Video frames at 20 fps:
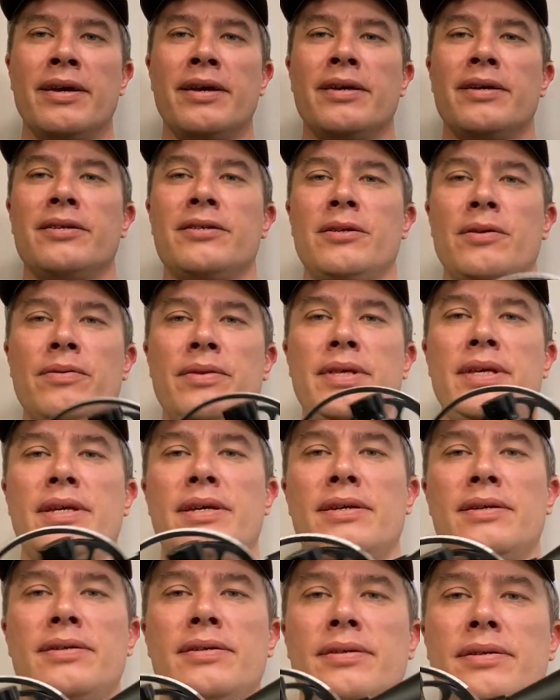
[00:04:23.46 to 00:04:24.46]
So
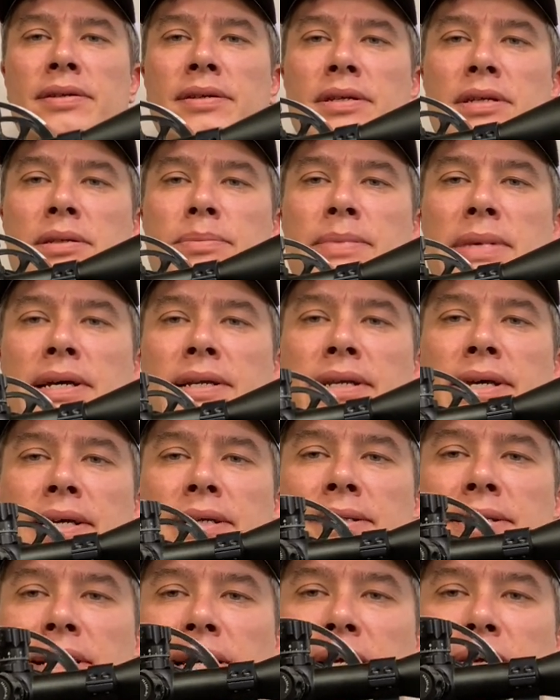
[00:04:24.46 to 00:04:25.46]
this is my
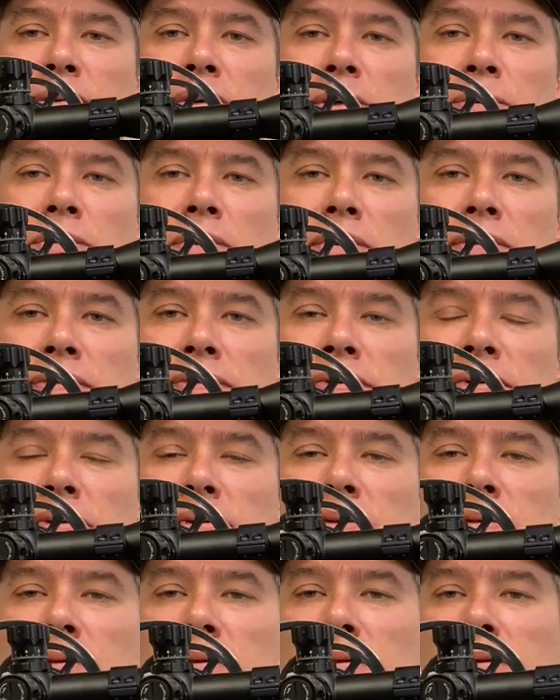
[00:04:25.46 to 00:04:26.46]
Daystate Red Wolf
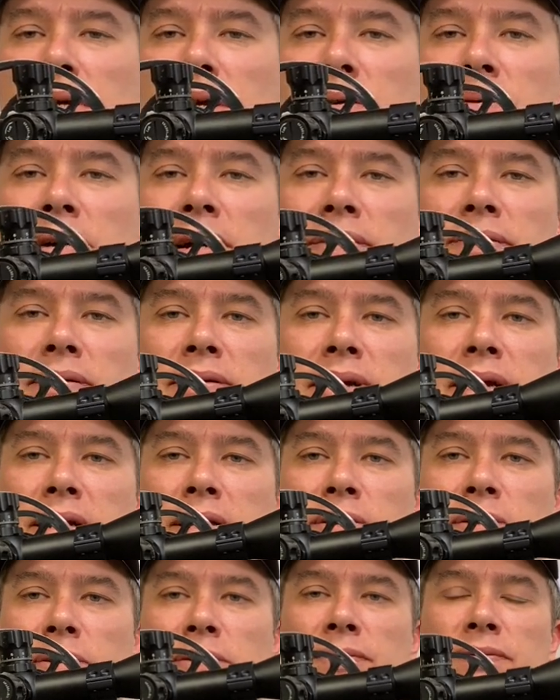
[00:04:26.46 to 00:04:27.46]
air rifle that
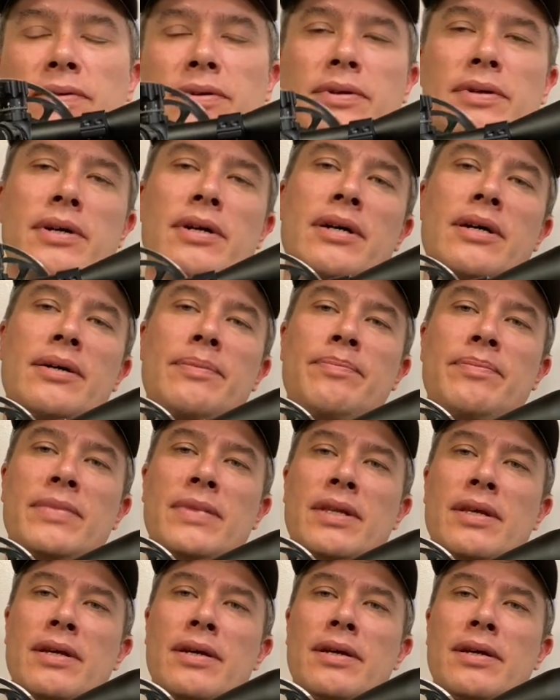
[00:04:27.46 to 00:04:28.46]
I use for
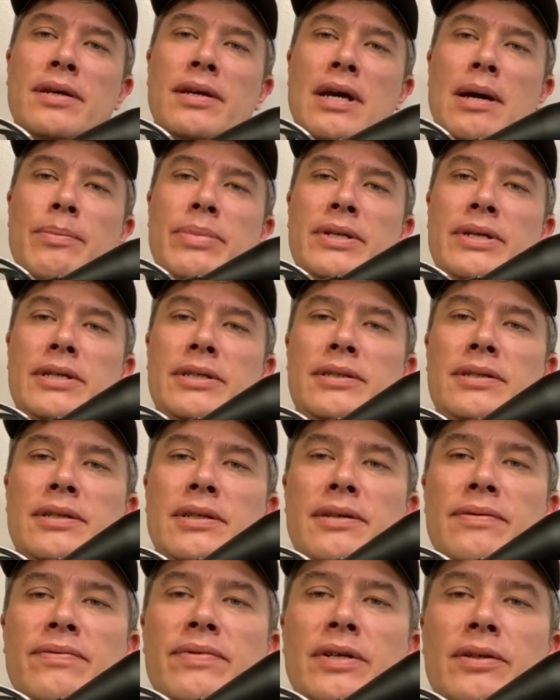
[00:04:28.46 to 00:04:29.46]

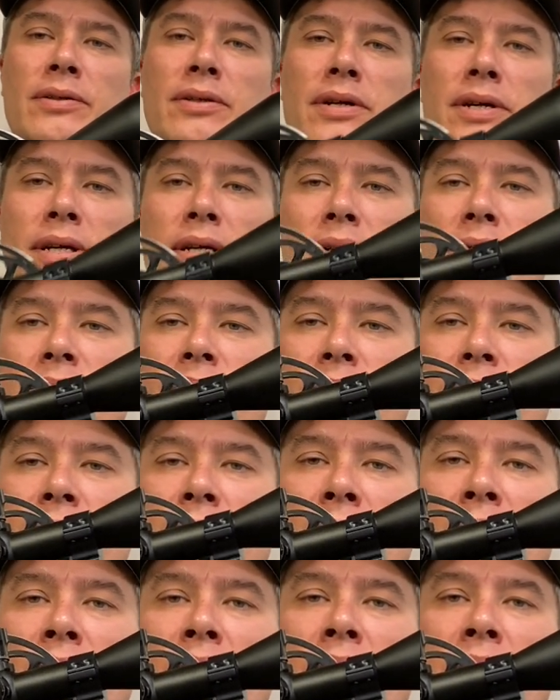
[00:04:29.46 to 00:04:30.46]
competition and field target,
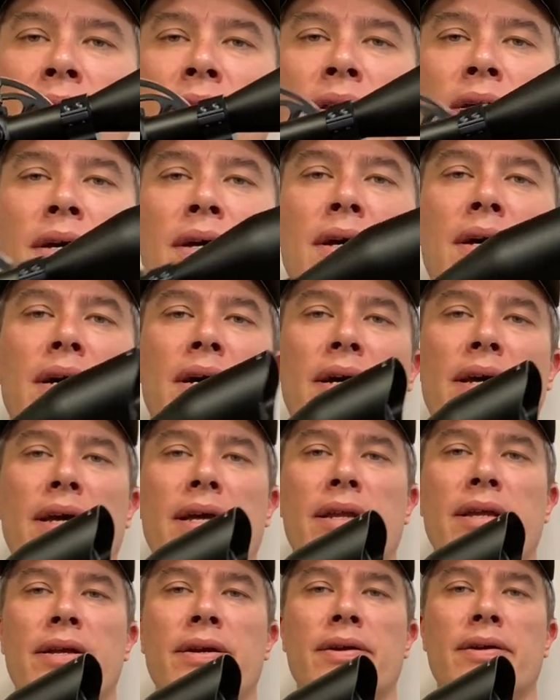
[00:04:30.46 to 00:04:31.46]

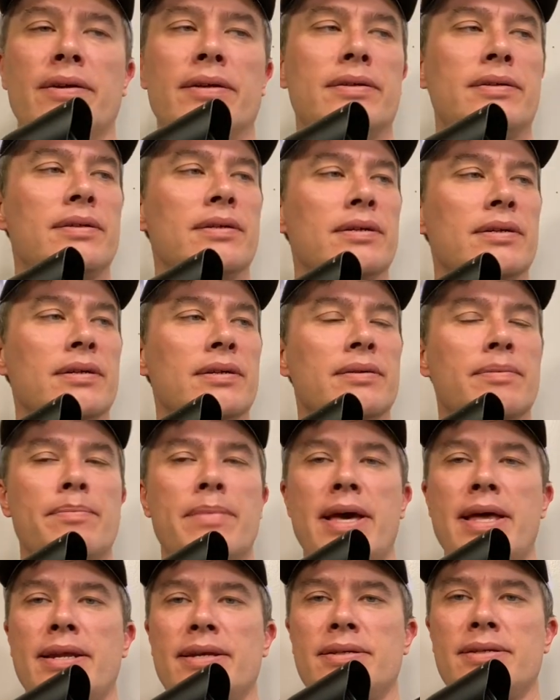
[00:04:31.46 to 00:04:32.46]
and here is the
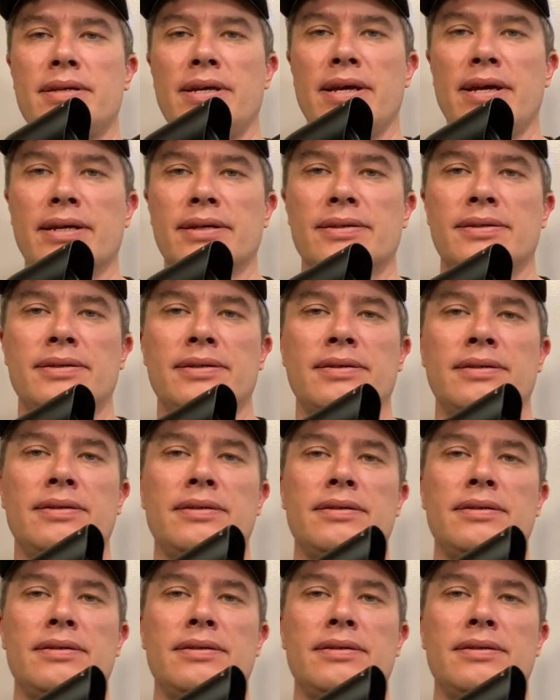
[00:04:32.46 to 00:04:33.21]
MantisX